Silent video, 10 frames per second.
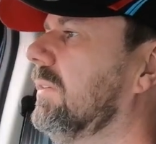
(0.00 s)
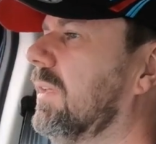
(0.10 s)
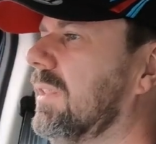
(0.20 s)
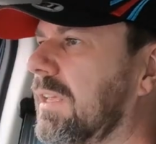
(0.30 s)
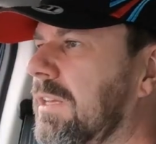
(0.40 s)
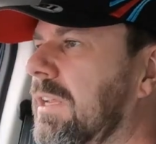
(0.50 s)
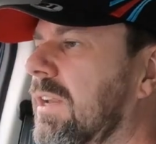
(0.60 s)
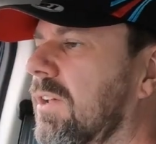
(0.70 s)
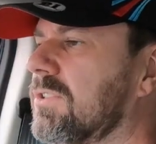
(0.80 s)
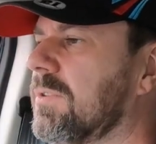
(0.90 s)
I think you need
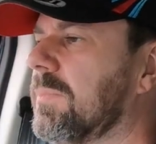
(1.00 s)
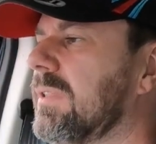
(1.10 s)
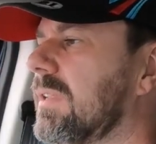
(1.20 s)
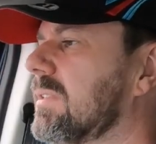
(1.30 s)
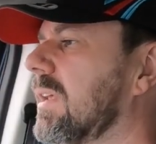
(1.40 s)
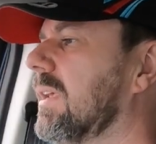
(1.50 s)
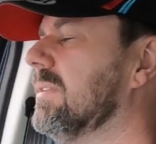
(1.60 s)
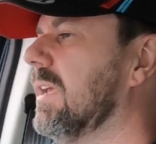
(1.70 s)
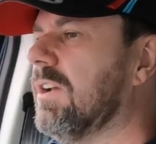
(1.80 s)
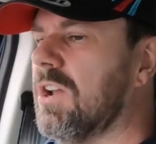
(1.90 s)
it on something this
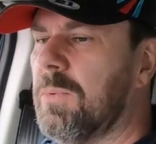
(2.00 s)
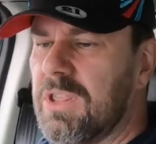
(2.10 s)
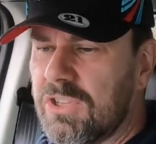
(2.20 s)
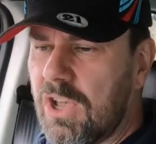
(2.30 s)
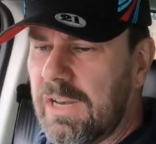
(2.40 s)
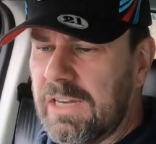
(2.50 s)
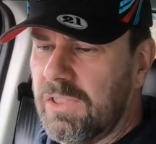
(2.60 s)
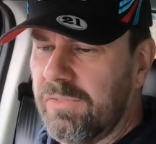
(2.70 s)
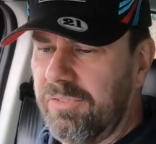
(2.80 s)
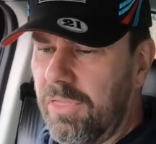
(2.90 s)
size. I don't know whether it's got any
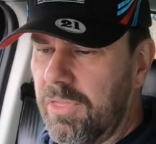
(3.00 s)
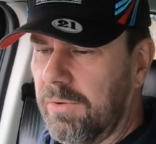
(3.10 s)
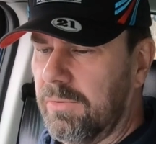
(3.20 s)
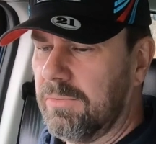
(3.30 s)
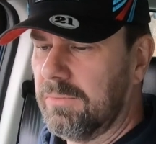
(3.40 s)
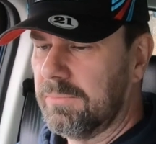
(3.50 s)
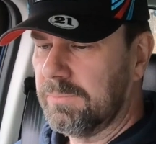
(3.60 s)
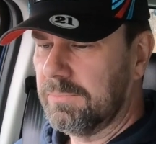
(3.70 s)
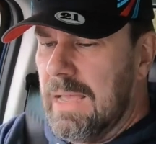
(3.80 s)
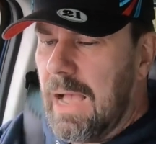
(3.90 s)
on the front though.
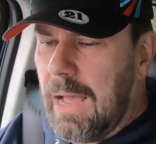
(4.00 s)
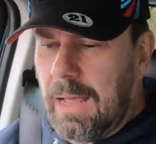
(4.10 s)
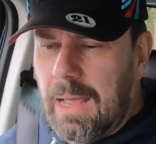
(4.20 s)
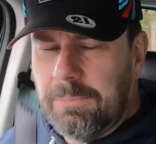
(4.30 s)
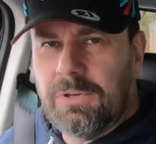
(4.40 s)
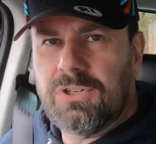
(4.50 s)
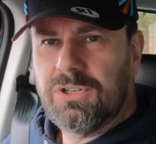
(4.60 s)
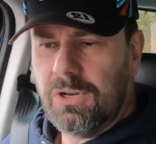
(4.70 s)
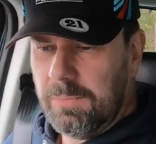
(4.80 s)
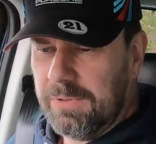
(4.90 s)
I'm not
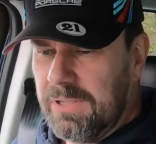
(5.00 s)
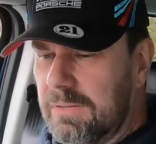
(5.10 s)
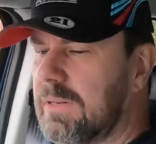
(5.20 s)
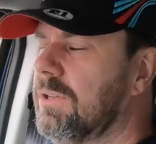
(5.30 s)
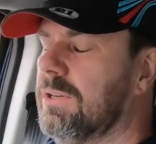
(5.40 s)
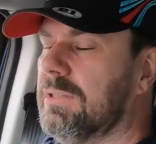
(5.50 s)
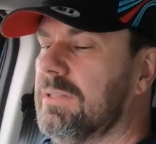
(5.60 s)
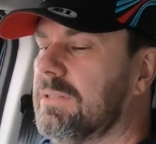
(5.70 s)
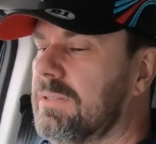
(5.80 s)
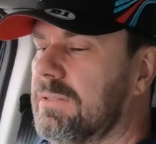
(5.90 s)
sure, but look,
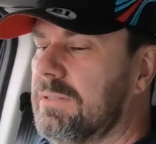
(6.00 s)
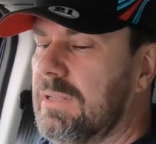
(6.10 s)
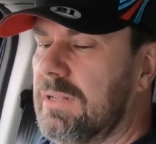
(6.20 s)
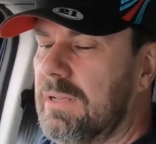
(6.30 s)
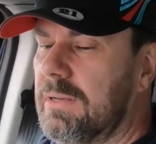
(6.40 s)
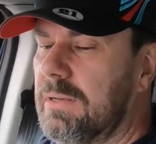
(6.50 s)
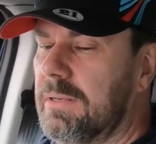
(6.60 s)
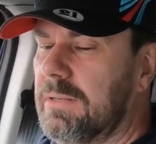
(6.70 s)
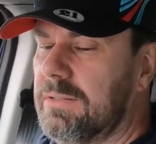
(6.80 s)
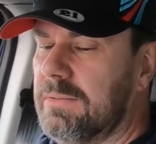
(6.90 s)

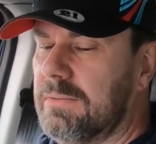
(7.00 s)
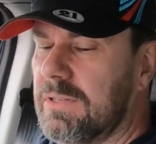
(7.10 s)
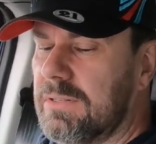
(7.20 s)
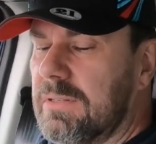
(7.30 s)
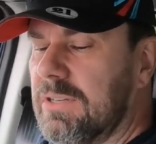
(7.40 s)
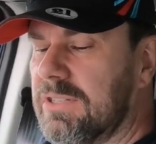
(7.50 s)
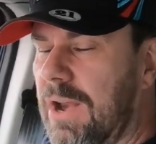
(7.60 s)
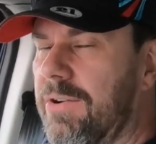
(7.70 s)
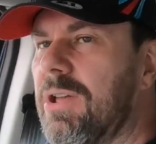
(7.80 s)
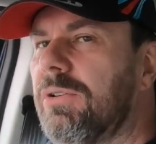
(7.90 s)
the
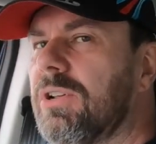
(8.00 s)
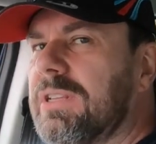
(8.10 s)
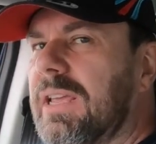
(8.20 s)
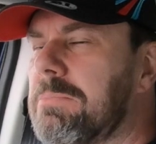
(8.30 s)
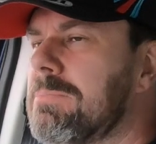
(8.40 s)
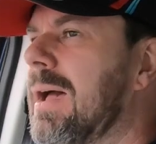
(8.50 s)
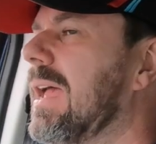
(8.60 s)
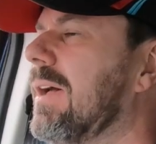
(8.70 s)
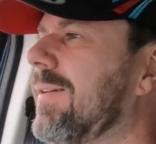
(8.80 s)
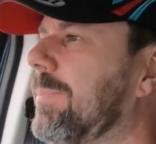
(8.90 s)
stereo looks like it might
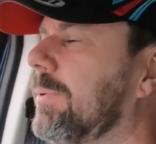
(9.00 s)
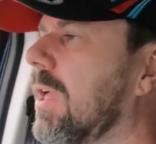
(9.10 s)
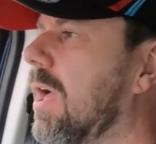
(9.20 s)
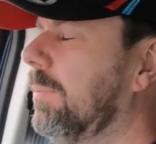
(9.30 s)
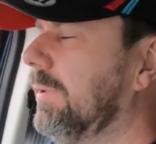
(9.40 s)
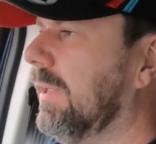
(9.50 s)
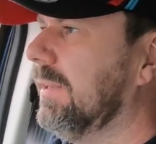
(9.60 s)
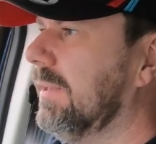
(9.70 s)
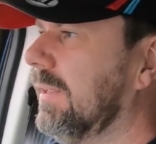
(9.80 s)
have Apple CarPlay.